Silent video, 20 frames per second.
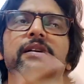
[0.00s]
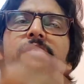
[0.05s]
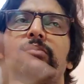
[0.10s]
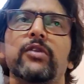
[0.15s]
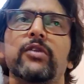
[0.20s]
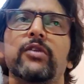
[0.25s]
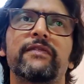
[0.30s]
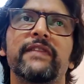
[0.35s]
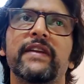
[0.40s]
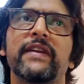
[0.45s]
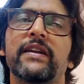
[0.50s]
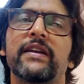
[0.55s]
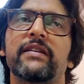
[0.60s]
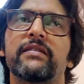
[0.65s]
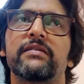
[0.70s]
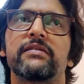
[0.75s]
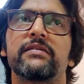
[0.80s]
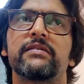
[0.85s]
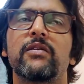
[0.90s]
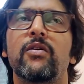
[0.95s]
What we are
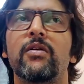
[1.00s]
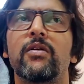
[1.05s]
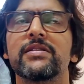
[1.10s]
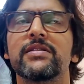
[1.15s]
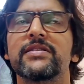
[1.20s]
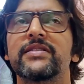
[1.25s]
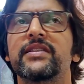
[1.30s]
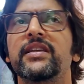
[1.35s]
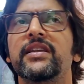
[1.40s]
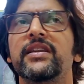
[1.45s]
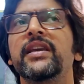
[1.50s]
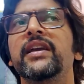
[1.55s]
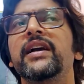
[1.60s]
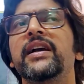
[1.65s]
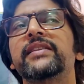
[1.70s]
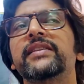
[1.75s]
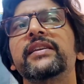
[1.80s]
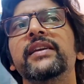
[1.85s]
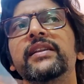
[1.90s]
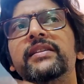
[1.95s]
all seeing, I
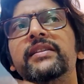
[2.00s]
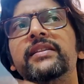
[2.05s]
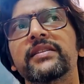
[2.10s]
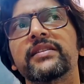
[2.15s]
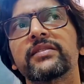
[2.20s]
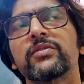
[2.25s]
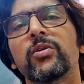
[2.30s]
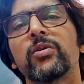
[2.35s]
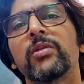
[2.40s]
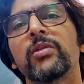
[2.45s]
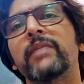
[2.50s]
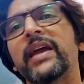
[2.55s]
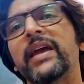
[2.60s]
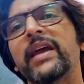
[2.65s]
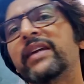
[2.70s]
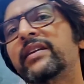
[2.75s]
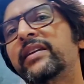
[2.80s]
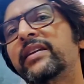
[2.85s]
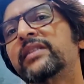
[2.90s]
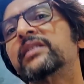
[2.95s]
think, this whole
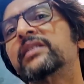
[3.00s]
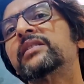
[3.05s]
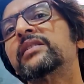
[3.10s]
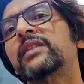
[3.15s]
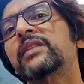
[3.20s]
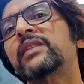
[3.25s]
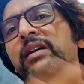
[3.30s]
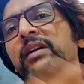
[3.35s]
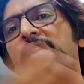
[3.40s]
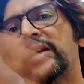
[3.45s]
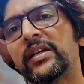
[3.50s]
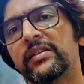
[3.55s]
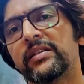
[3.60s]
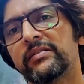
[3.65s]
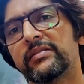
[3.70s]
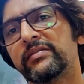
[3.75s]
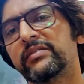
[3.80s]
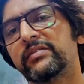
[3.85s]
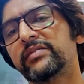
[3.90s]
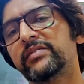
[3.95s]
migrant
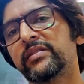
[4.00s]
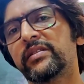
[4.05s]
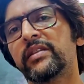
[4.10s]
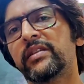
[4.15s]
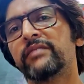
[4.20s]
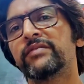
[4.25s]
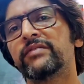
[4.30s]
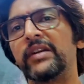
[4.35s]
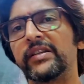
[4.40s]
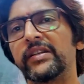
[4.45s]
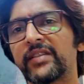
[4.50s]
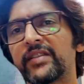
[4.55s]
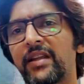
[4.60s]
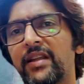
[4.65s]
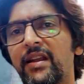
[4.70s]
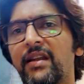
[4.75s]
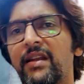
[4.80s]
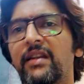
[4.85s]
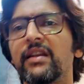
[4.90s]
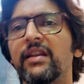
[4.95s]

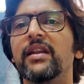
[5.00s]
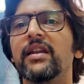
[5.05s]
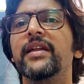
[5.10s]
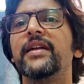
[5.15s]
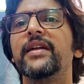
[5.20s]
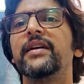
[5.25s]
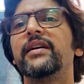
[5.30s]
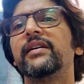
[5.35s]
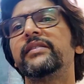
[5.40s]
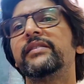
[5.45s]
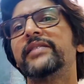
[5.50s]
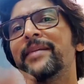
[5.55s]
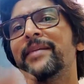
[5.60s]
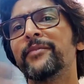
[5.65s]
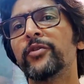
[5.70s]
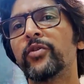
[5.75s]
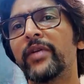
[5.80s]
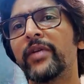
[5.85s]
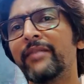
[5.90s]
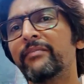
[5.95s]
reversal, them
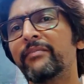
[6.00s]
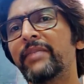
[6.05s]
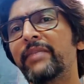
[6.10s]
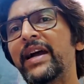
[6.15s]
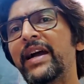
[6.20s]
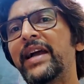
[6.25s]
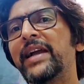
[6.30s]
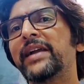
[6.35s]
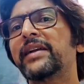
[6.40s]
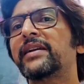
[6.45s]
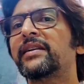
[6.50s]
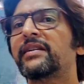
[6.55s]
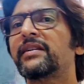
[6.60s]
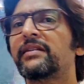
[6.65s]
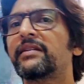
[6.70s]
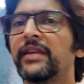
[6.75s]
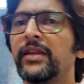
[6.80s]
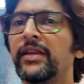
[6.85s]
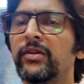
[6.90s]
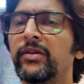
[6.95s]
going back,
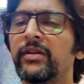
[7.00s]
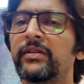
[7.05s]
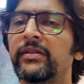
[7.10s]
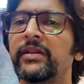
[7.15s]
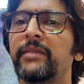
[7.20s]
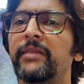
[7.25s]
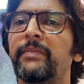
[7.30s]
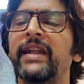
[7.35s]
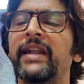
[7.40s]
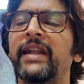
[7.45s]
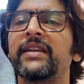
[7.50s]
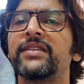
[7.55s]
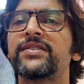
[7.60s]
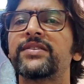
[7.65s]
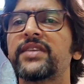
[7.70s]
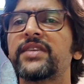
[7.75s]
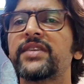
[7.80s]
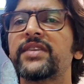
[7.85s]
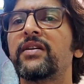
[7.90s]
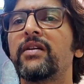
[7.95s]
you know,
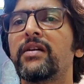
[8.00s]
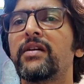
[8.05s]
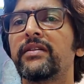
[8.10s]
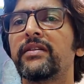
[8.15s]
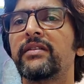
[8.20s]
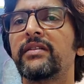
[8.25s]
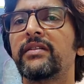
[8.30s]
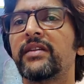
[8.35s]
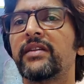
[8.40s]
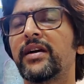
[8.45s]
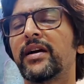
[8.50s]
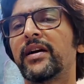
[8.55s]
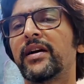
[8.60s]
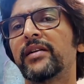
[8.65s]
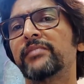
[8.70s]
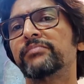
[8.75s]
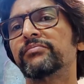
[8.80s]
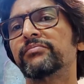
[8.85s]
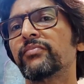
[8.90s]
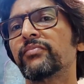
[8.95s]
dependency on,
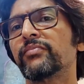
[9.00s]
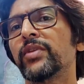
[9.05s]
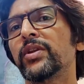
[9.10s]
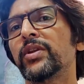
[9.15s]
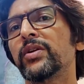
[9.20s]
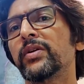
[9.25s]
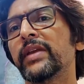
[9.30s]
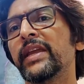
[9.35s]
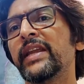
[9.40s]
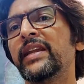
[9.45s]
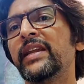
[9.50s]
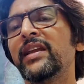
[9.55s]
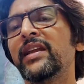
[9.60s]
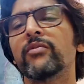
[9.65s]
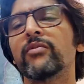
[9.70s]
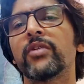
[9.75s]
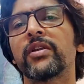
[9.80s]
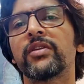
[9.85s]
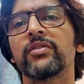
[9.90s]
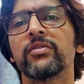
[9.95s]
you know, eating
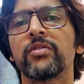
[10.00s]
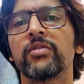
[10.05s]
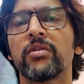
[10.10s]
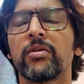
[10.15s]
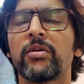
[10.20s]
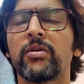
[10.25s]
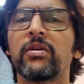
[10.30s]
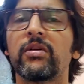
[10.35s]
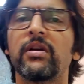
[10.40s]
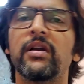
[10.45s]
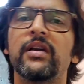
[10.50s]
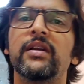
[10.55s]
what you grow,